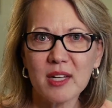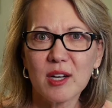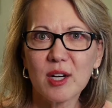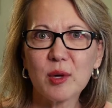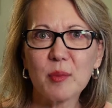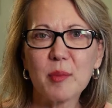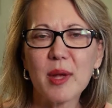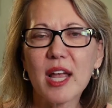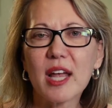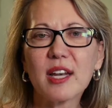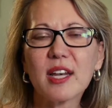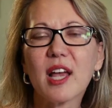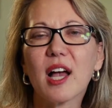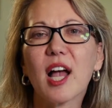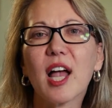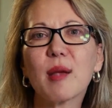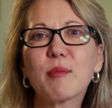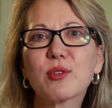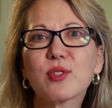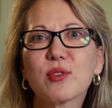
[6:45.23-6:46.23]
Um, and
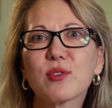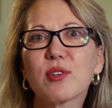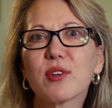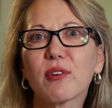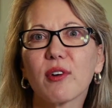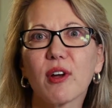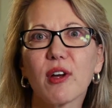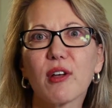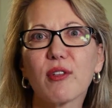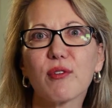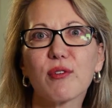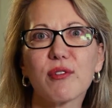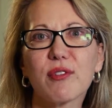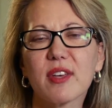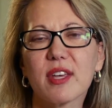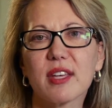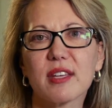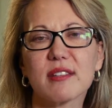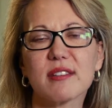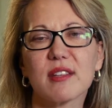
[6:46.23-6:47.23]
I'm sure there are other
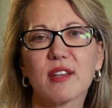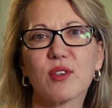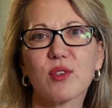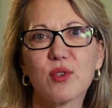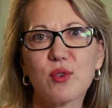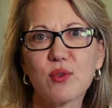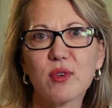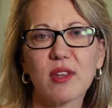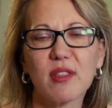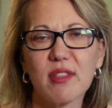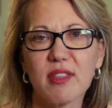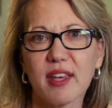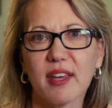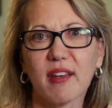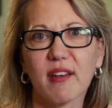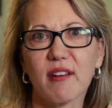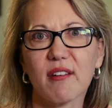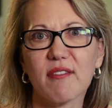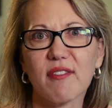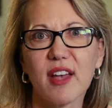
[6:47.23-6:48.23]
things that you can think
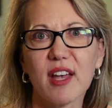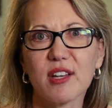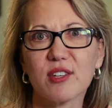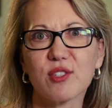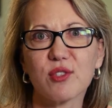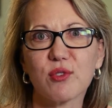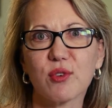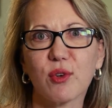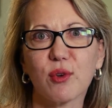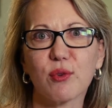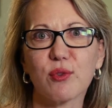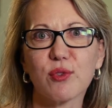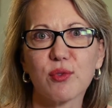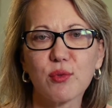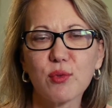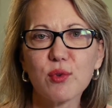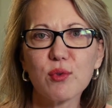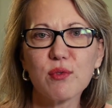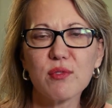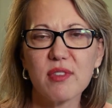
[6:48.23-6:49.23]
of as you go
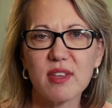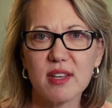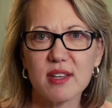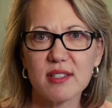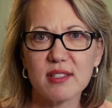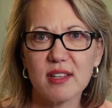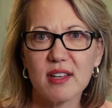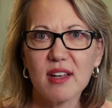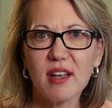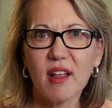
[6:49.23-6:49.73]
through this